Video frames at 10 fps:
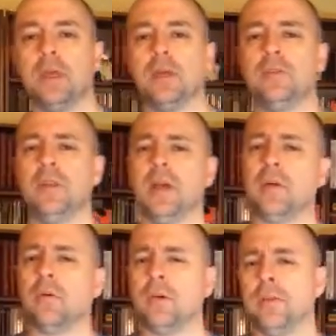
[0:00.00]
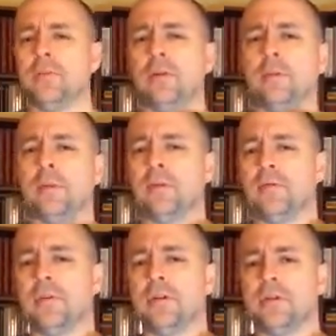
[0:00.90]
Did I coin the term
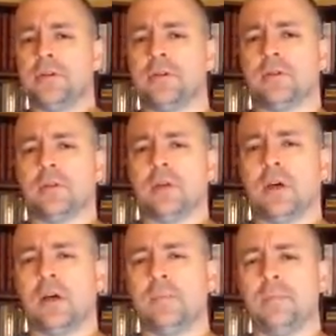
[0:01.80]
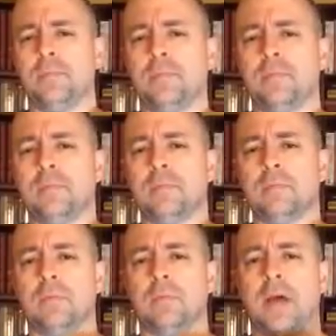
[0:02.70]
converged?
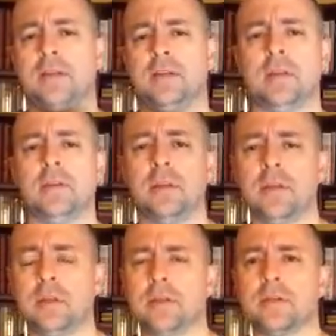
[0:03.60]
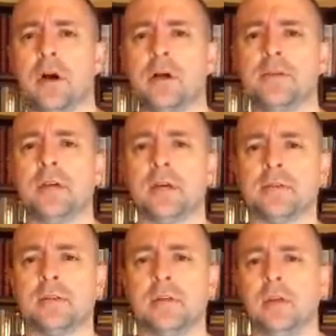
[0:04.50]
I did in this
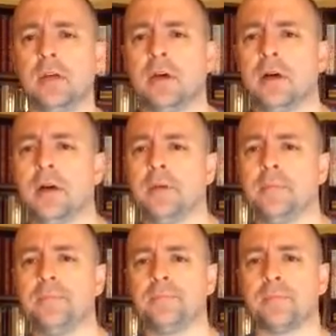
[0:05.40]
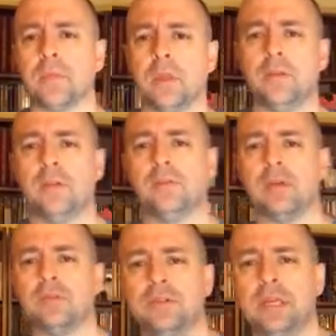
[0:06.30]
context. It's
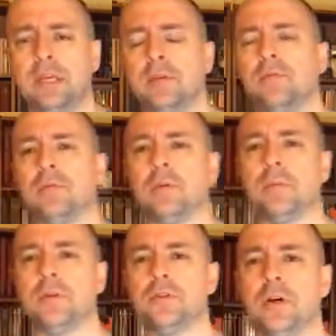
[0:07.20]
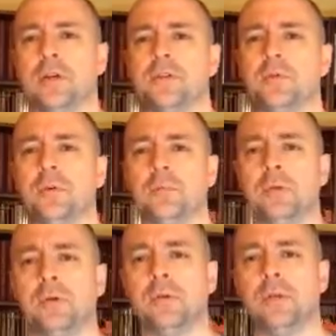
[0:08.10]
actually taken from a John Stuart
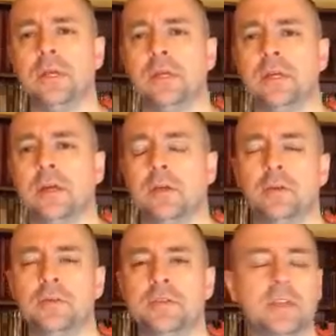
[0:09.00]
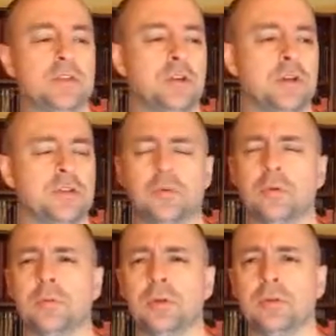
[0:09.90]
Mill. You could say that John
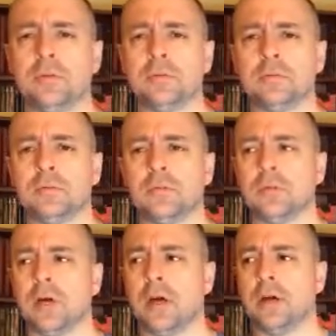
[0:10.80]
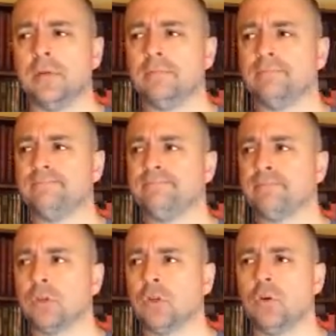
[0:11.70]
Stuart Mill
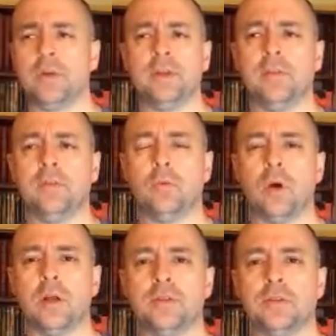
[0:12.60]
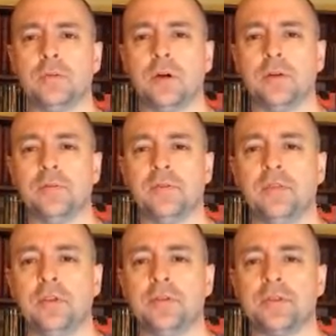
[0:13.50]
coined it if you wanted to
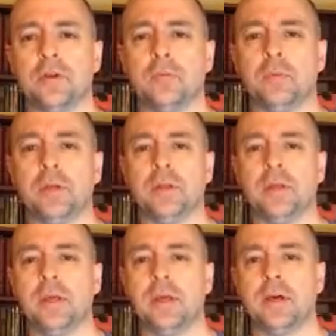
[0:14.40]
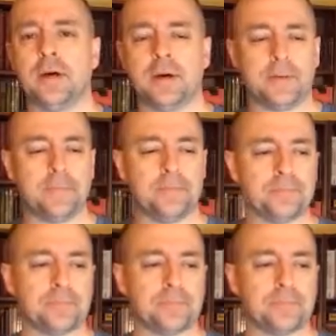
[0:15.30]
150 years ago, but I'm